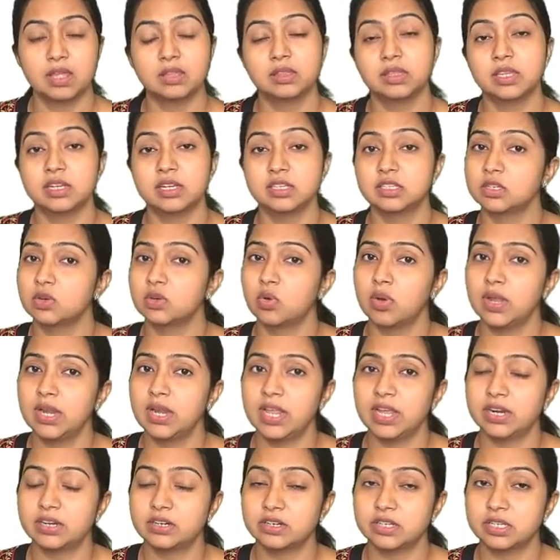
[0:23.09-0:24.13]
There is no
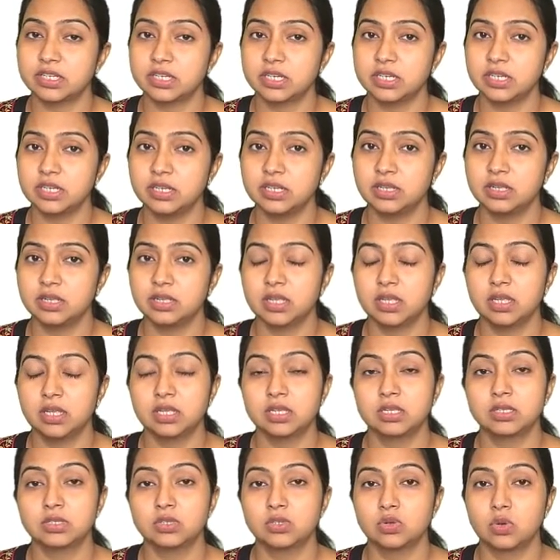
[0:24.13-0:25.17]
electricity.
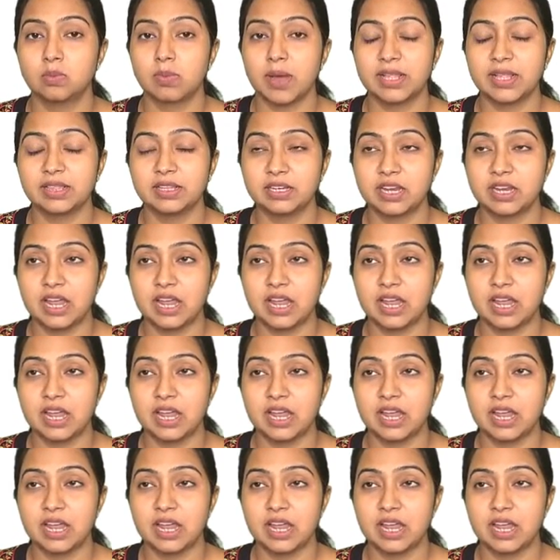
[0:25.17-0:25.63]
So by the